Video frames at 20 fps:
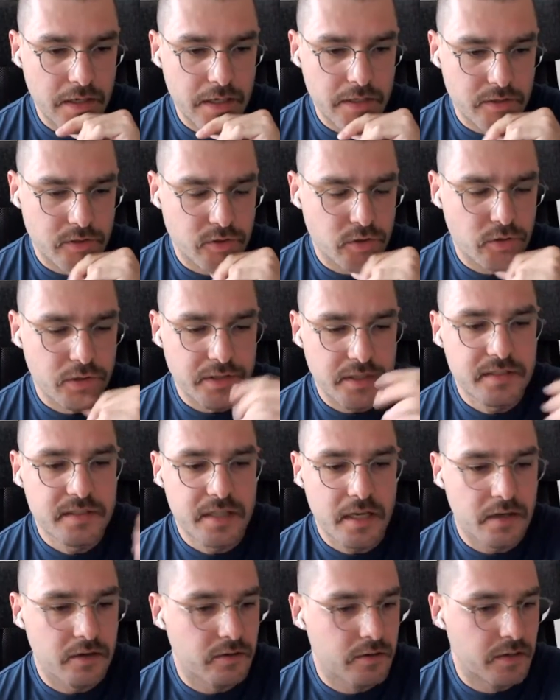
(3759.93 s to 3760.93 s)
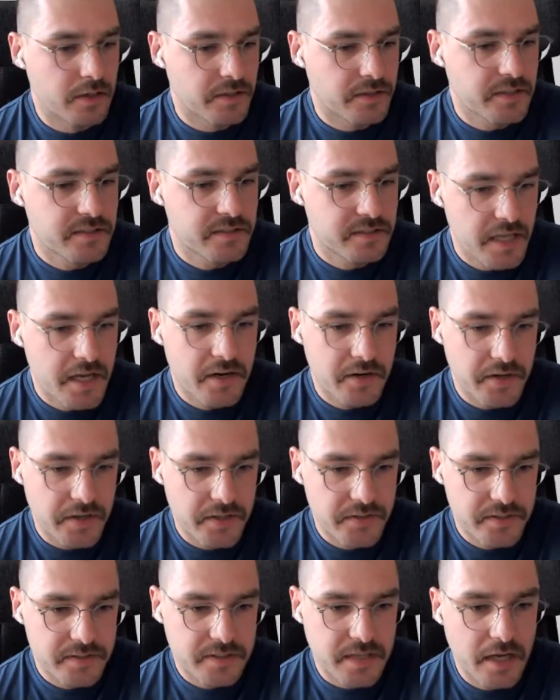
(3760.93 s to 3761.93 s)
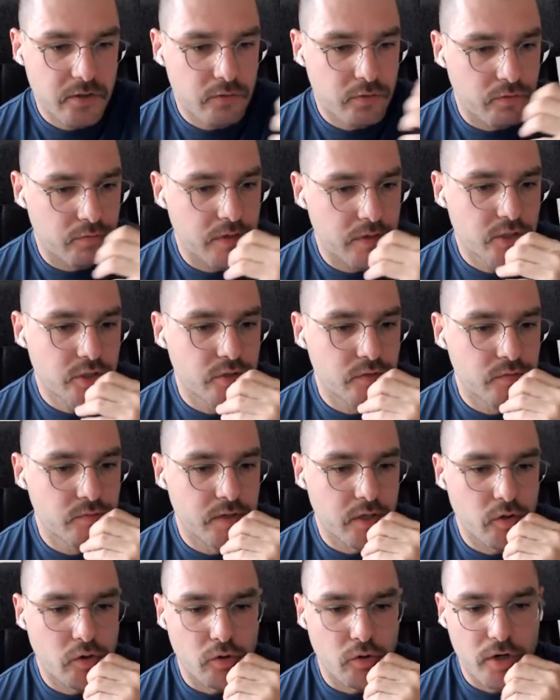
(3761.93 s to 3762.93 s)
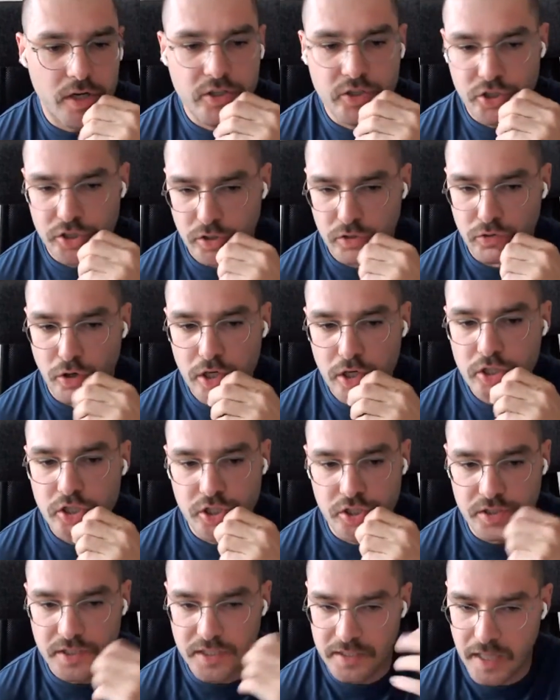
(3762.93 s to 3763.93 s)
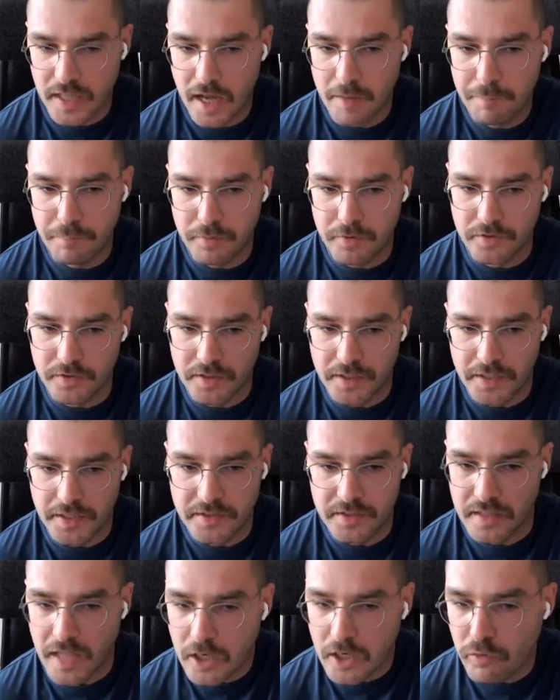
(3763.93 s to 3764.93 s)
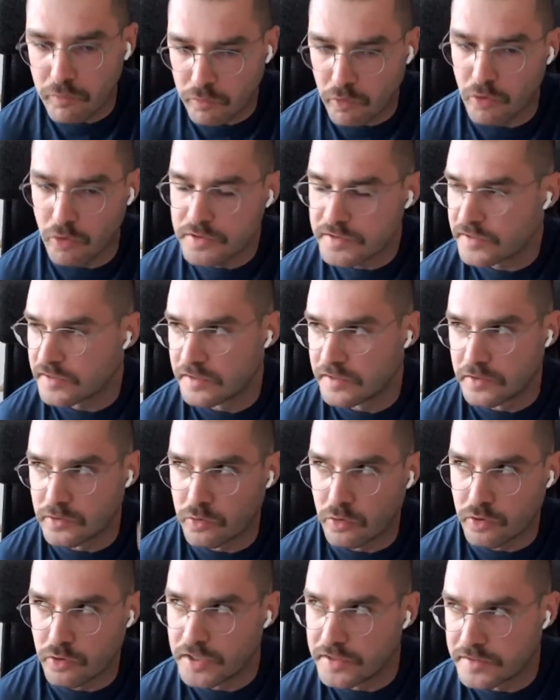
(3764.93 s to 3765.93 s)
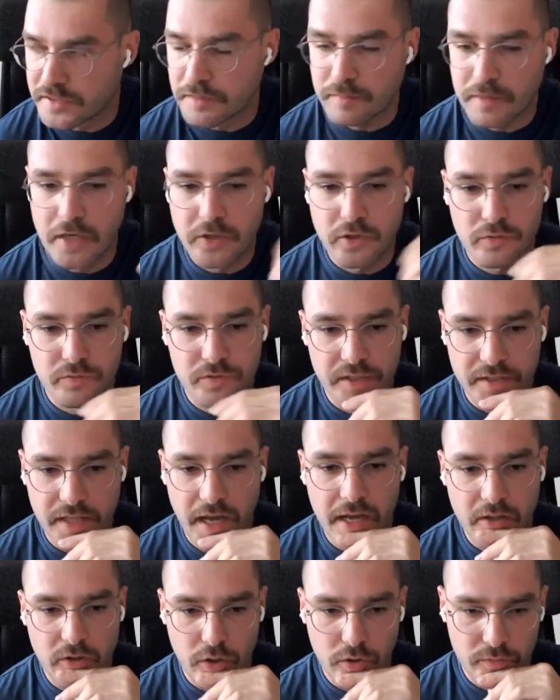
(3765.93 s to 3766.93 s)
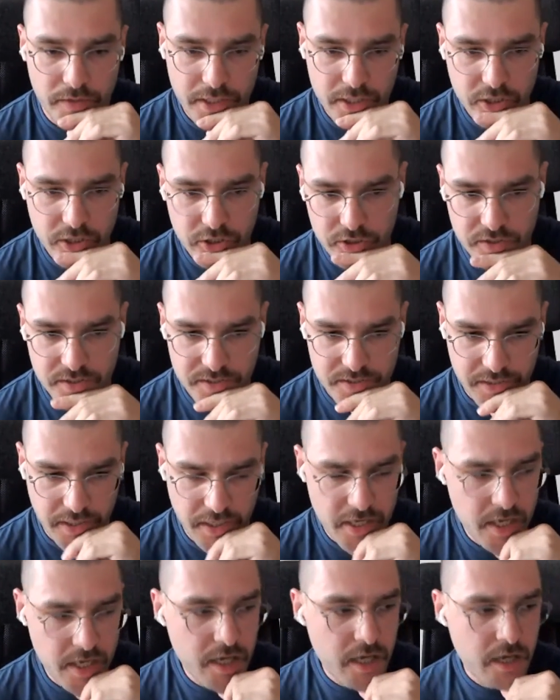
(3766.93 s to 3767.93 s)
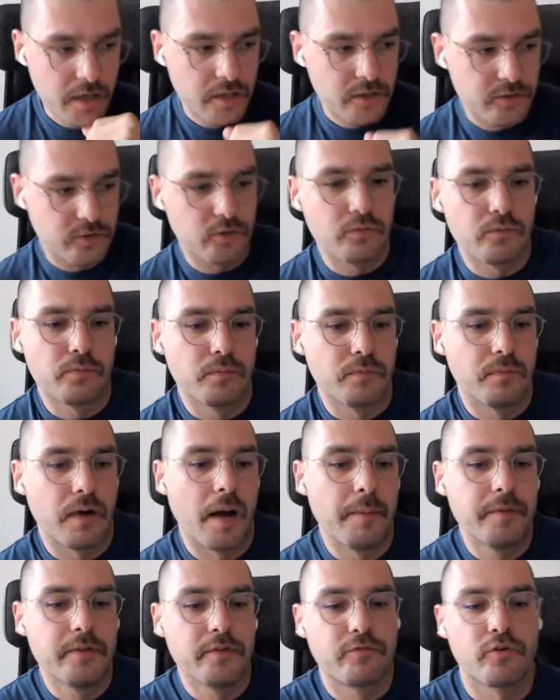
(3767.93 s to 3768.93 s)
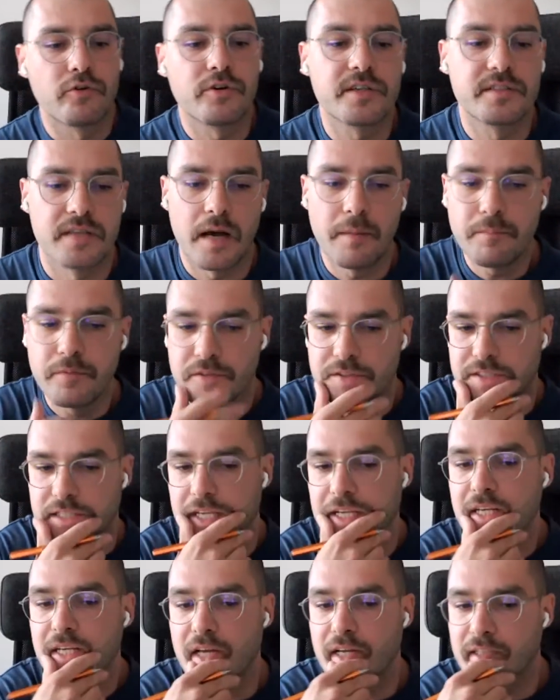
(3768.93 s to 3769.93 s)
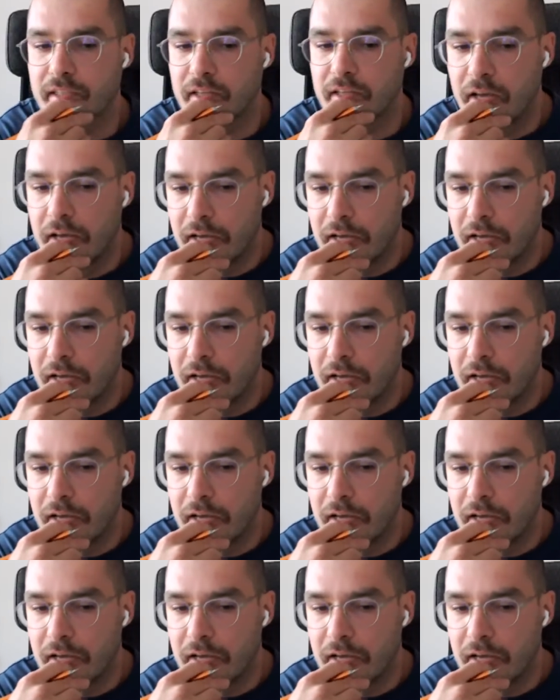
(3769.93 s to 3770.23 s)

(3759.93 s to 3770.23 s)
So it is there in this kind of question where coercion can happen in the lack of consent or in some kind of denial of agency. So, I mean, for example, saying that